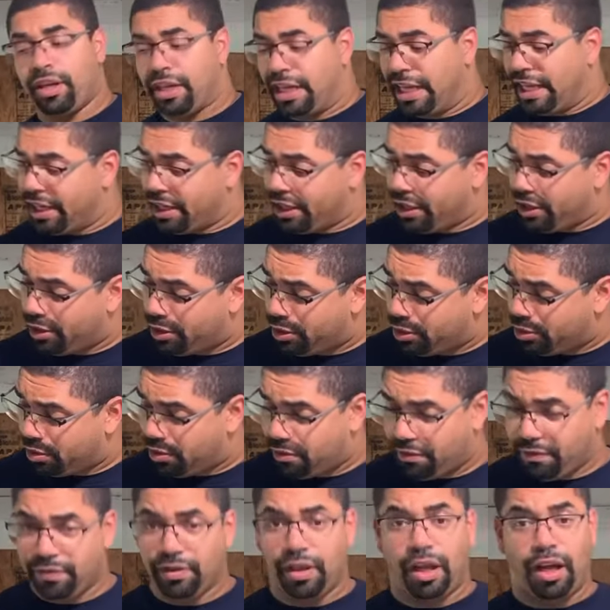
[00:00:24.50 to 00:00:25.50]
kind of go
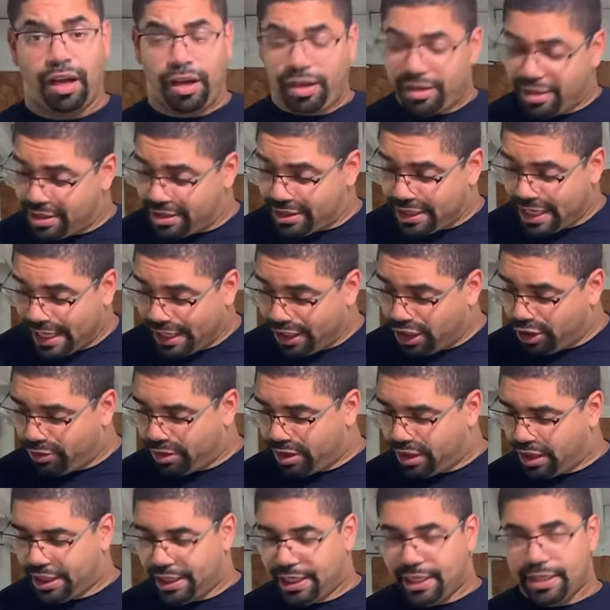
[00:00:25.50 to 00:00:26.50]
vlog style
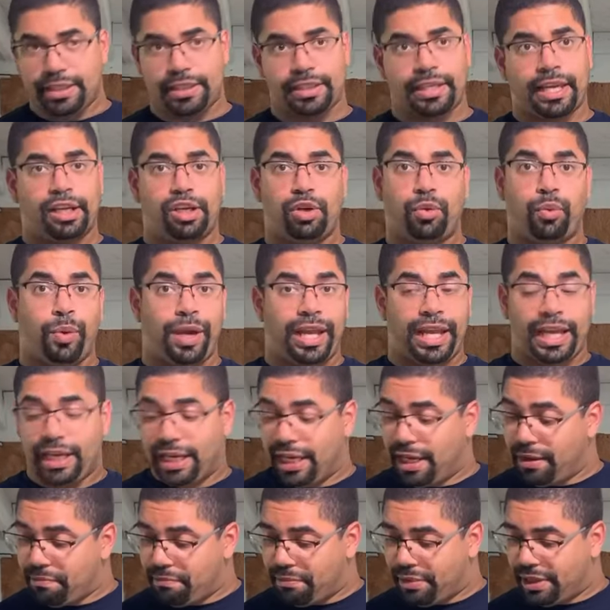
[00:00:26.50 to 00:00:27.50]
with this, kind of winging
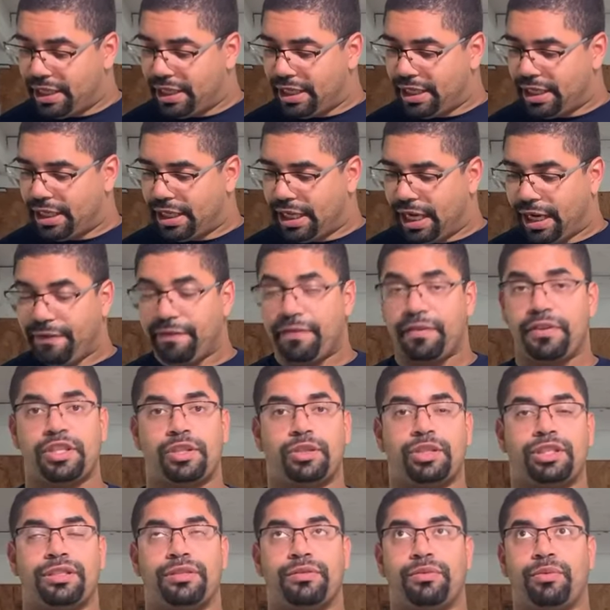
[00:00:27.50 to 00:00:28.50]
it, but I
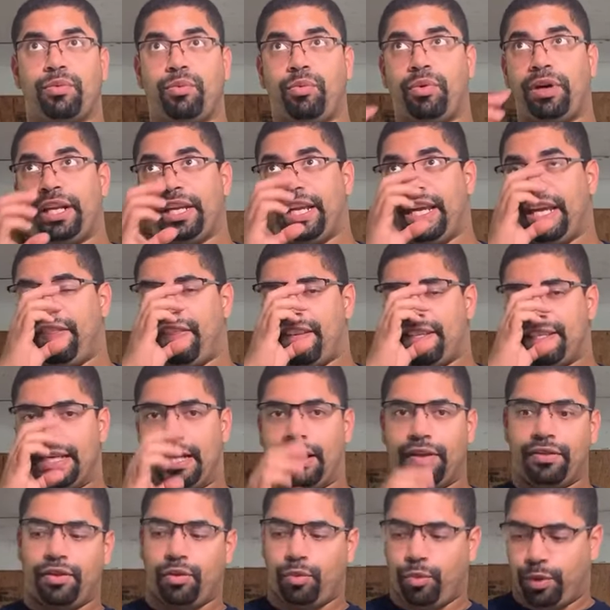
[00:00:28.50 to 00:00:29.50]
first want to get this
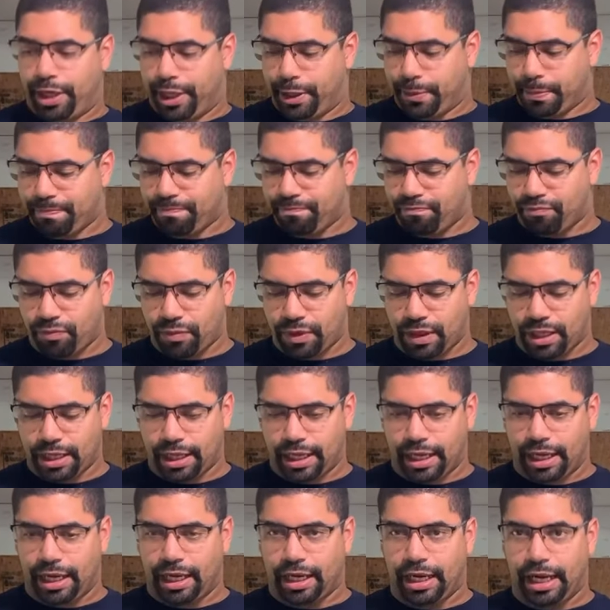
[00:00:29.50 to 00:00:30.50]
out the way.
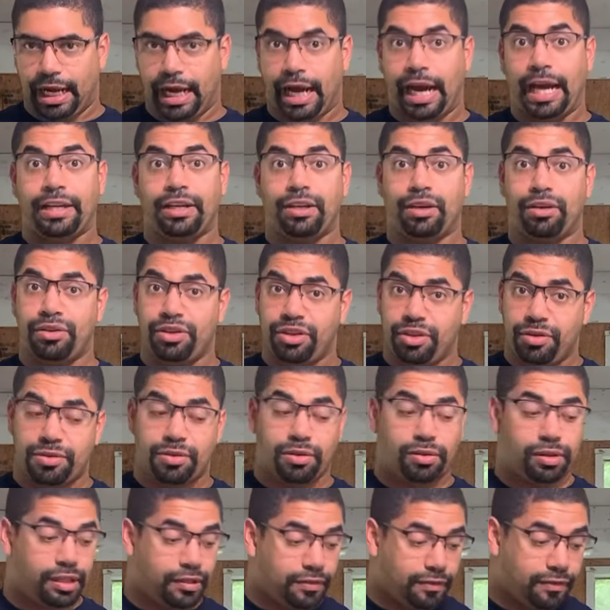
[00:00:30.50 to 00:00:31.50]
I don't use
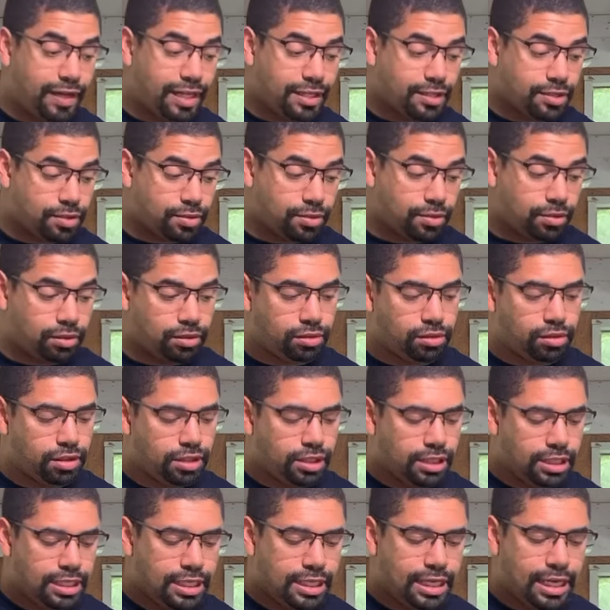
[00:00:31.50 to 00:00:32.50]
only Festool.
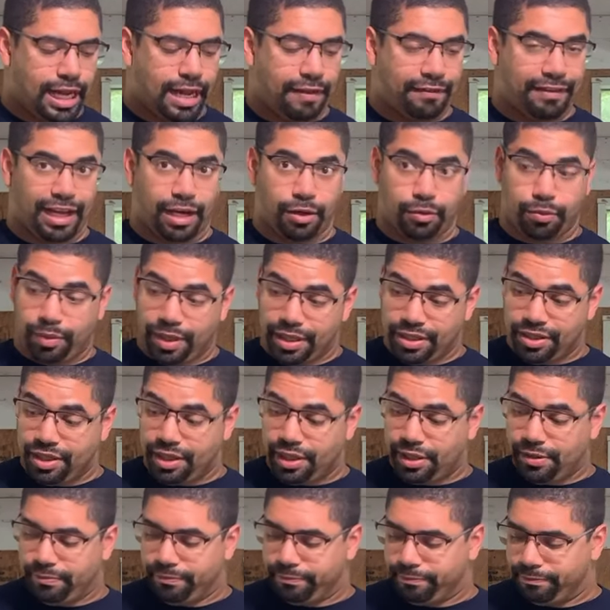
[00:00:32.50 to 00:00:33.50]
I've got
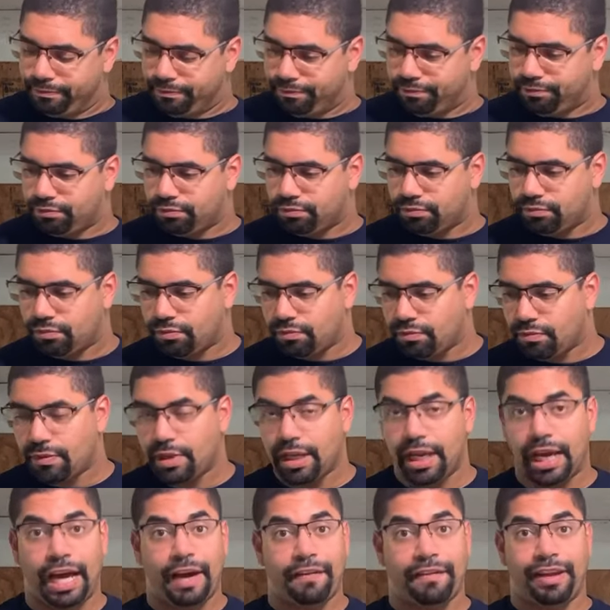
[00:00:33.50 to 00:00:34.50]
Ridgid,
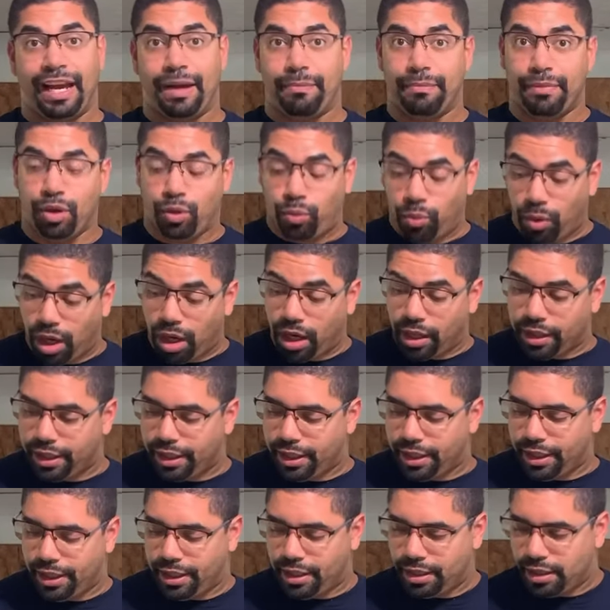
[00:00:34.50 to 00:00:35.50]
I've got
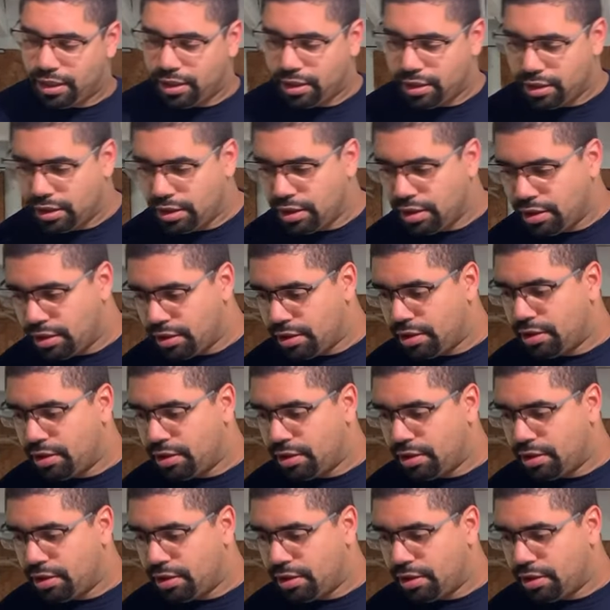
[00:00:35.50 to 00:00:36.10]
Milwaukee, I